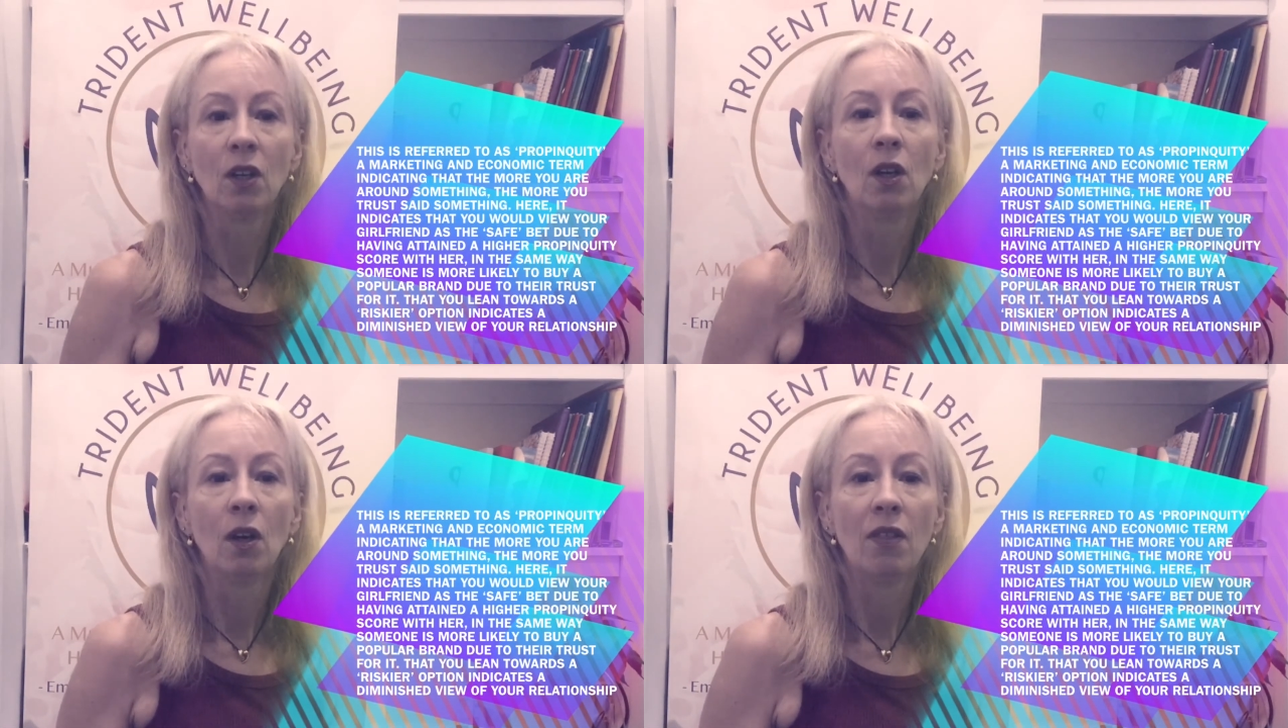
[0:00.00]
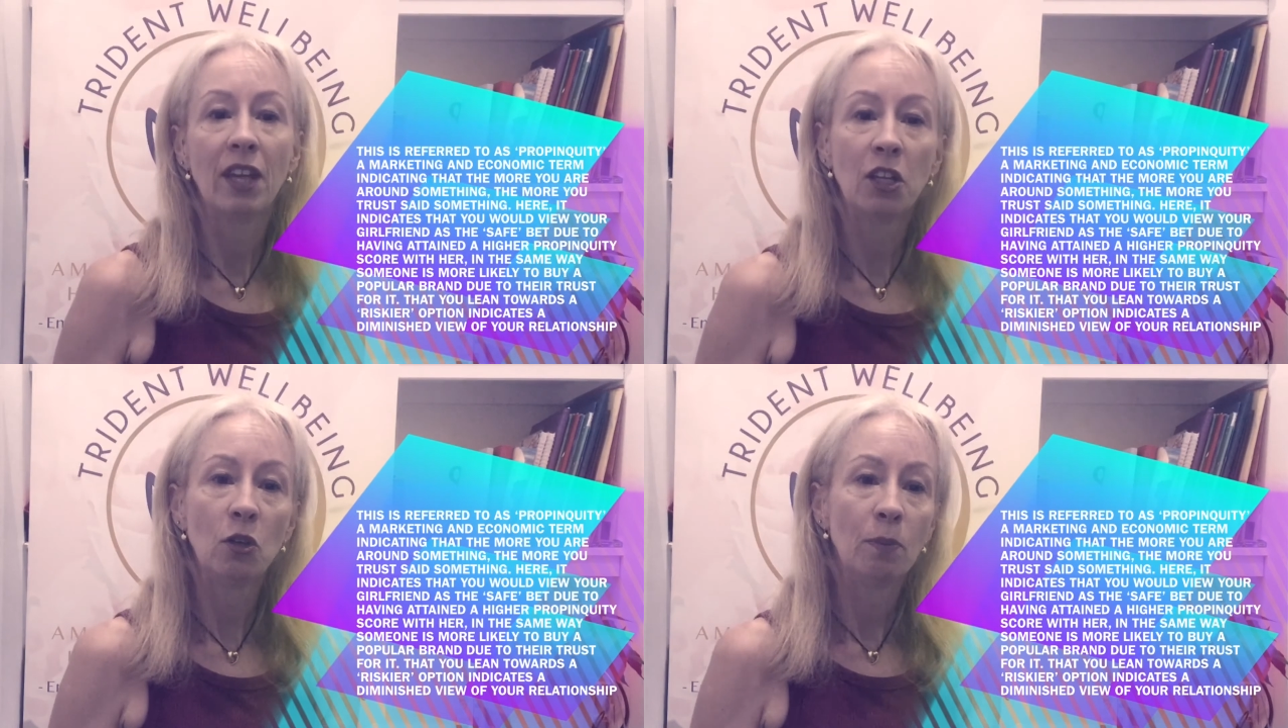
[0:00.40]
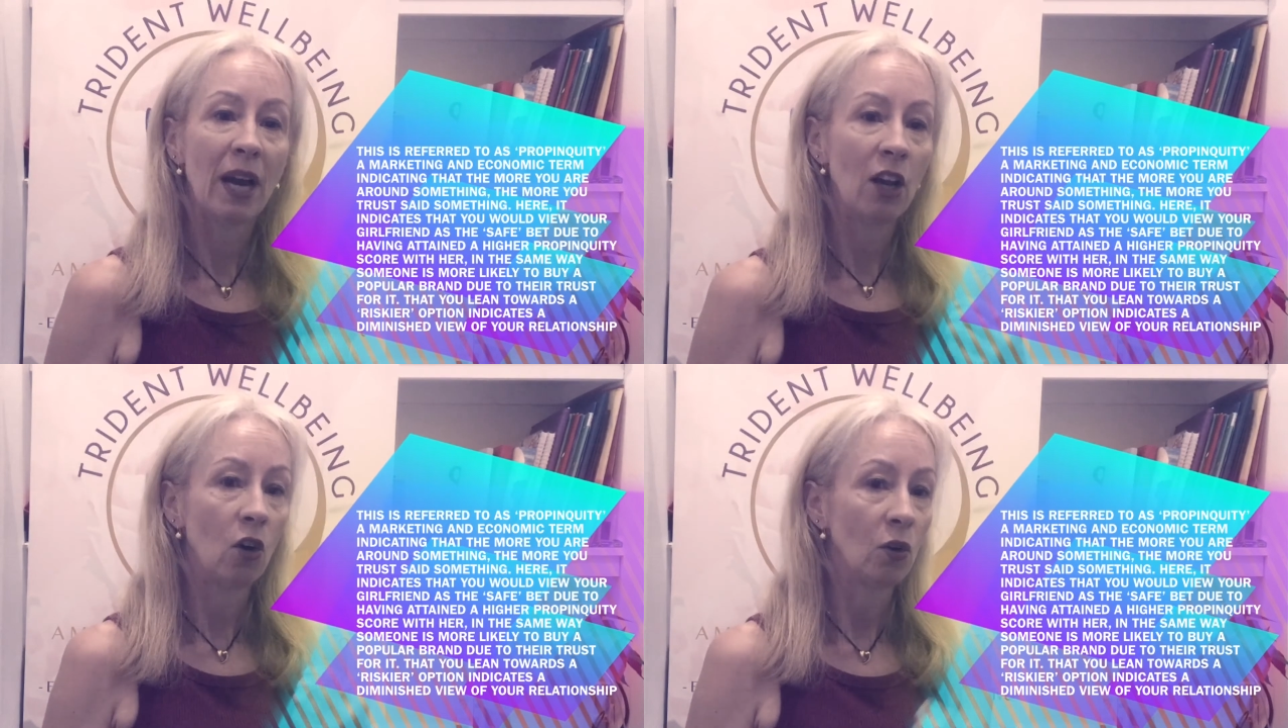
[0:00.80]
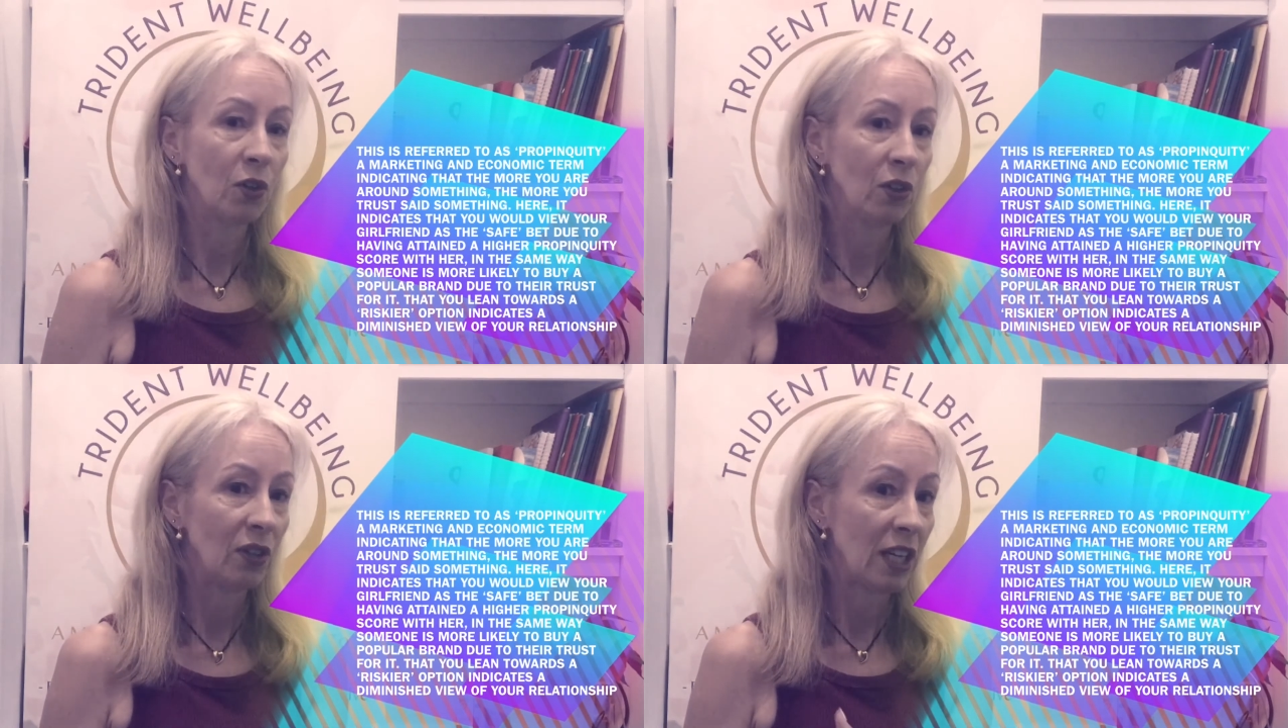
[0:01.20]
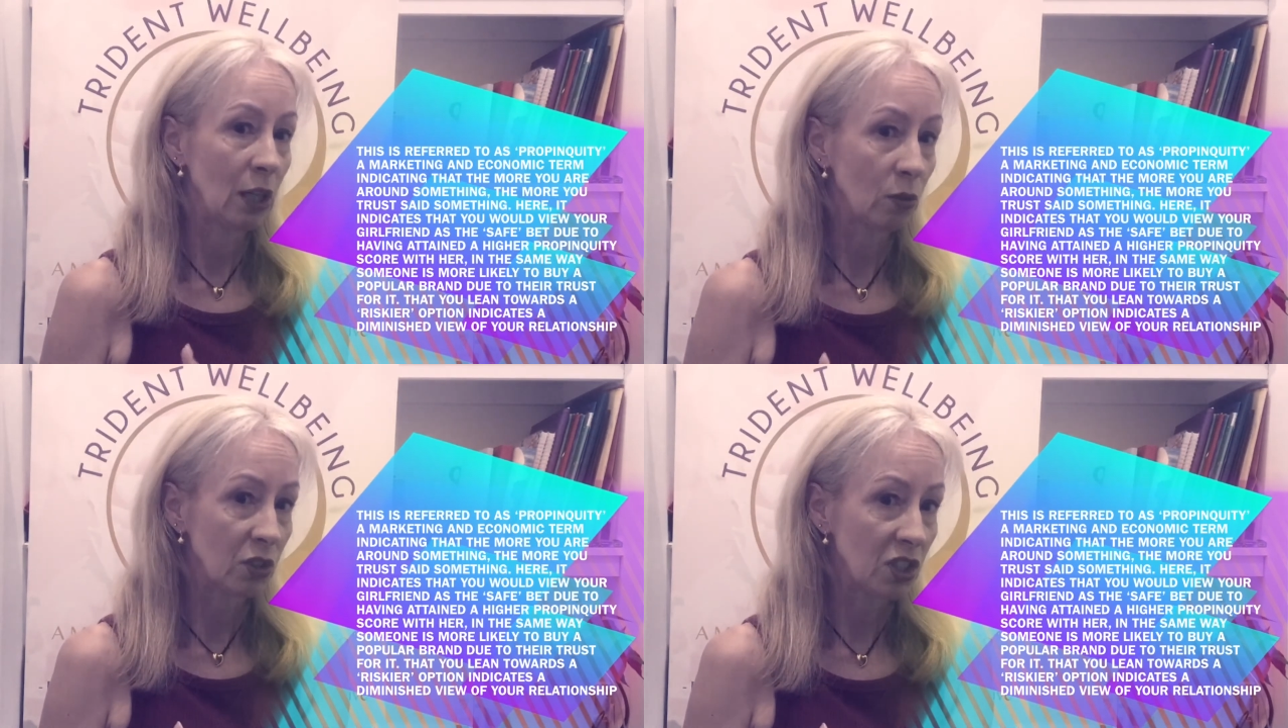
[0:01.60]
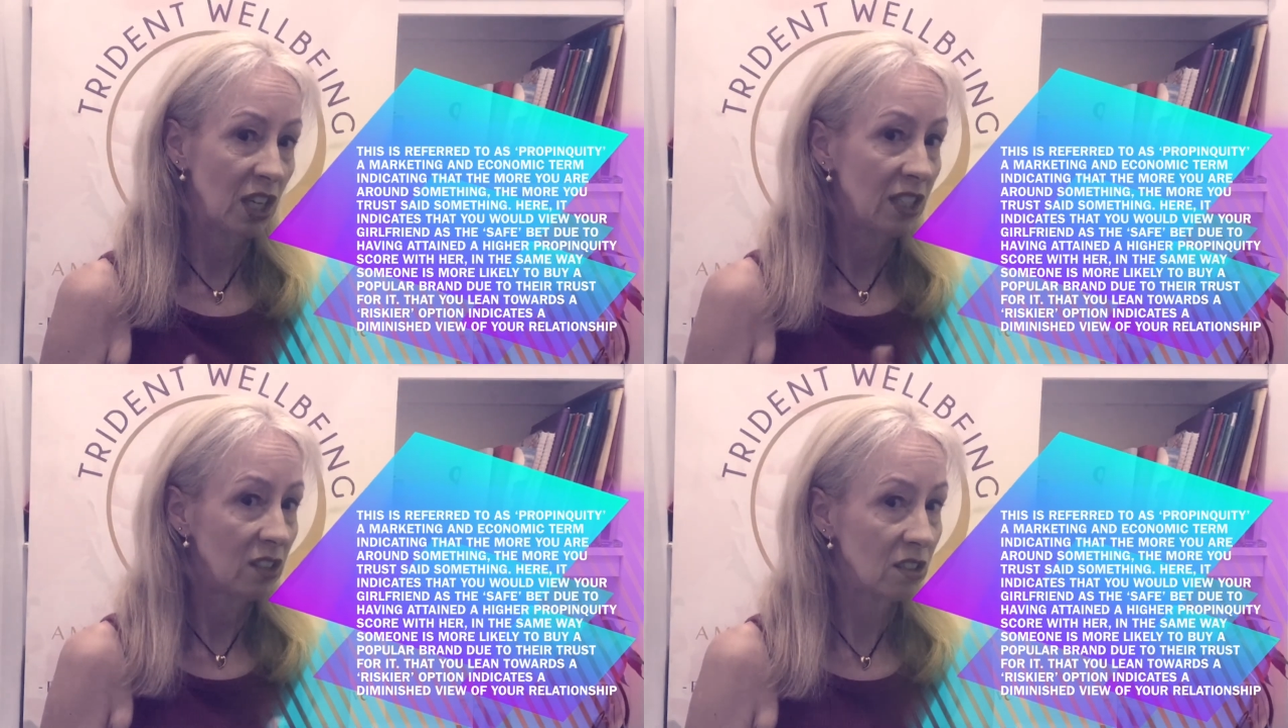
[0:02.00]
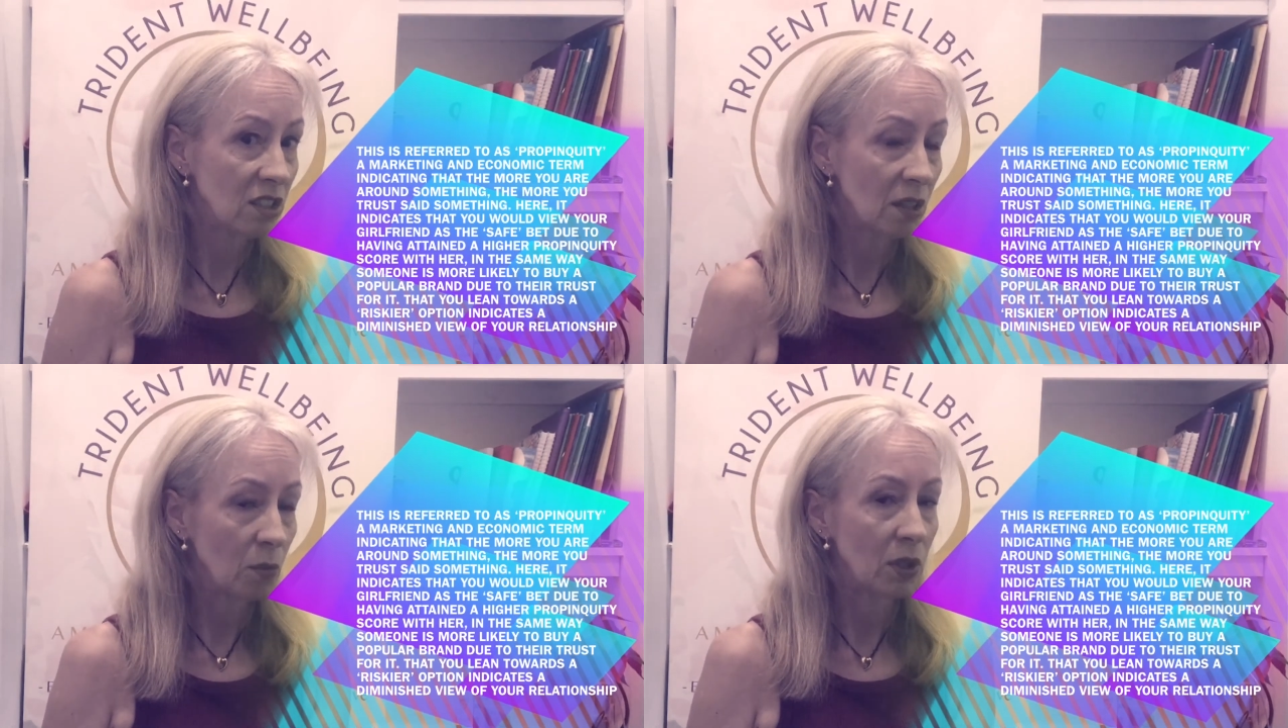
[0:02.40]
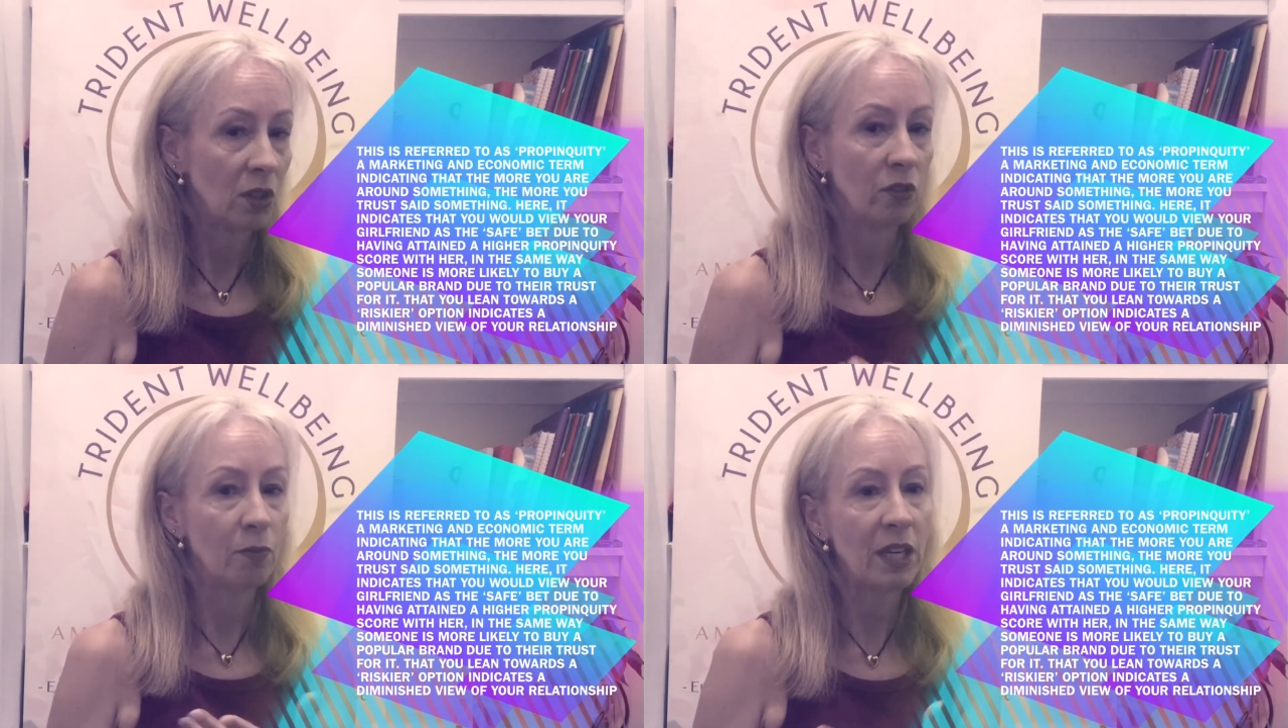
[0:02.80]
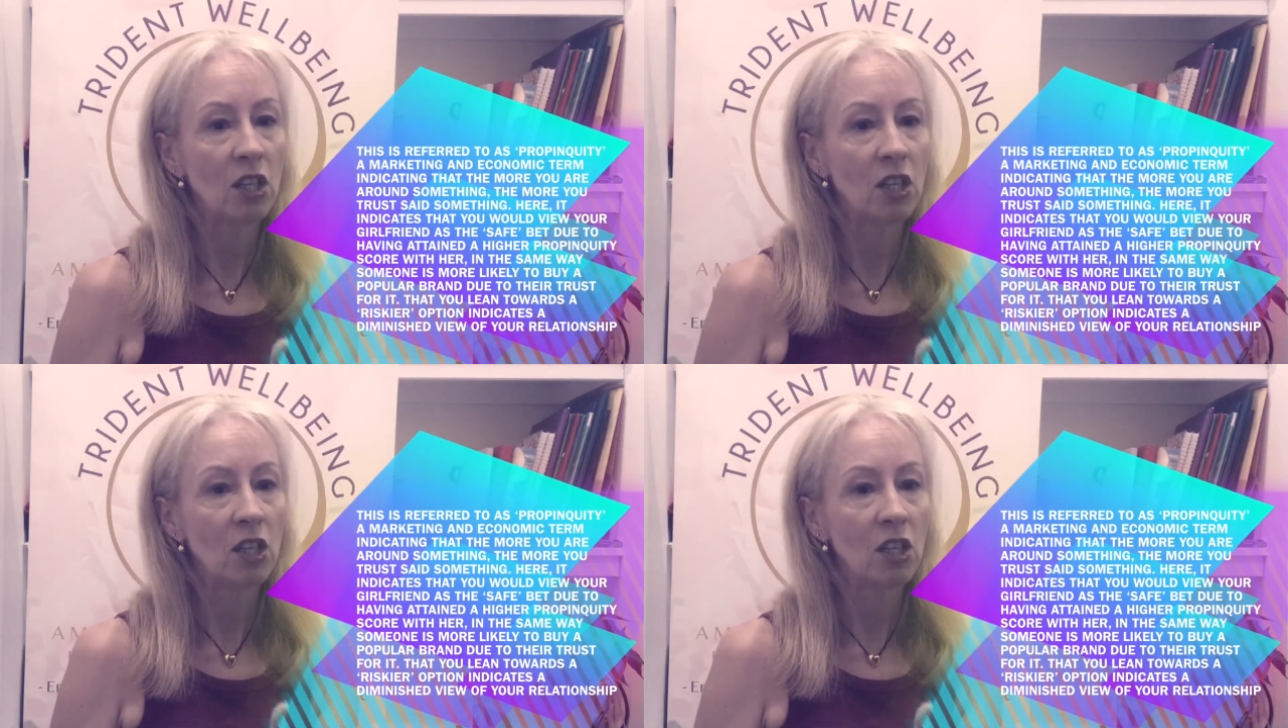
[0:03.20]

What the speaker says: That you may hold her in equal standing to someone you've met